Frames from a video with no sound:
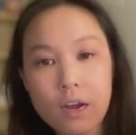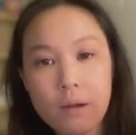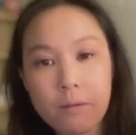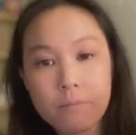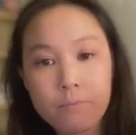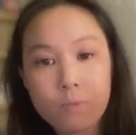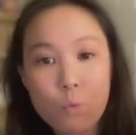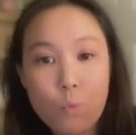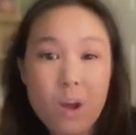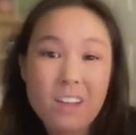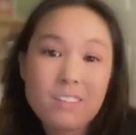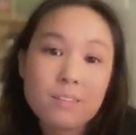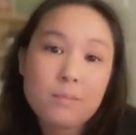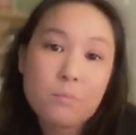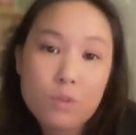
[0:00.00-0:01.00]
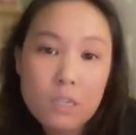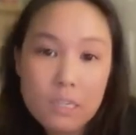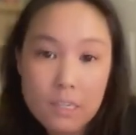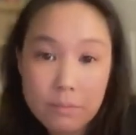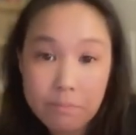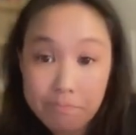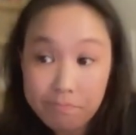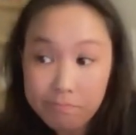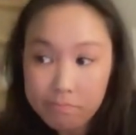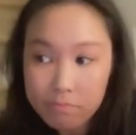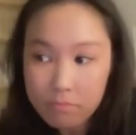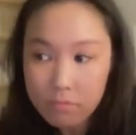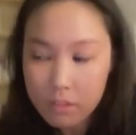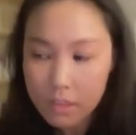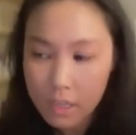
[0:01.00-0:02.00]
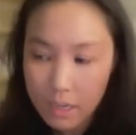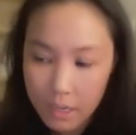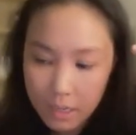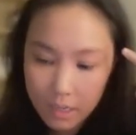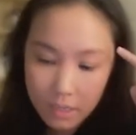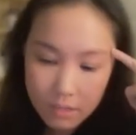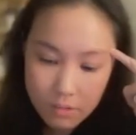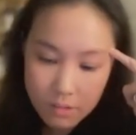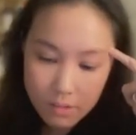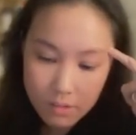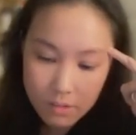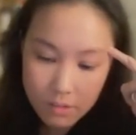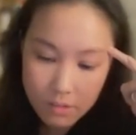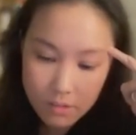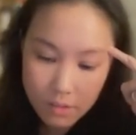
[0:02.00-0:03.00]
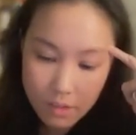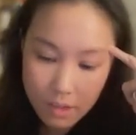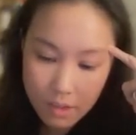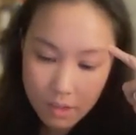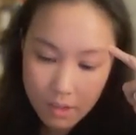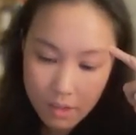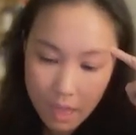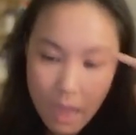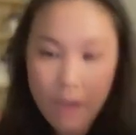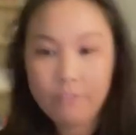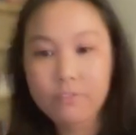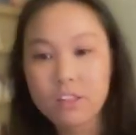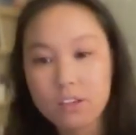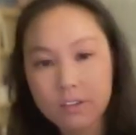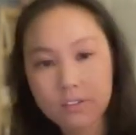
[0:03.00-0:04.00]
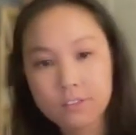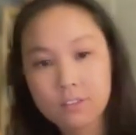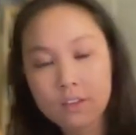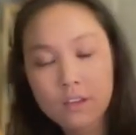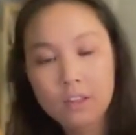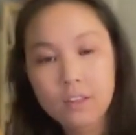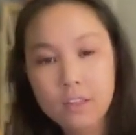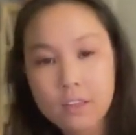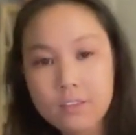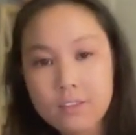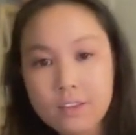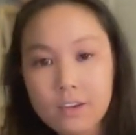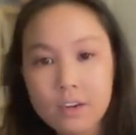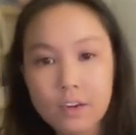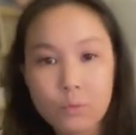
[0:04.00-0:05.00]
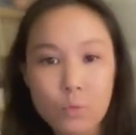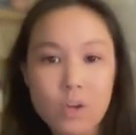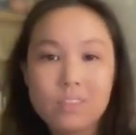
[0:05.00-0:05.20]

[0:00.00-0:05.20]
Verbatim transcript: um, why it's important uh, to to have these links here and